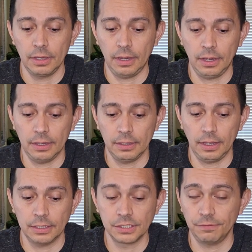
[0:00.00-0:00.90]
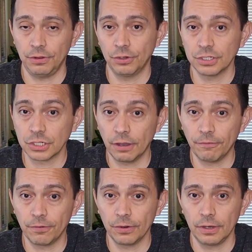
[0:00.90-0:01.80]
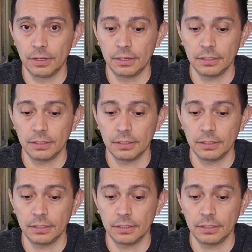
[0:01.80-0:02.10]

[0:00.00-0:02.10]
and severe discomfort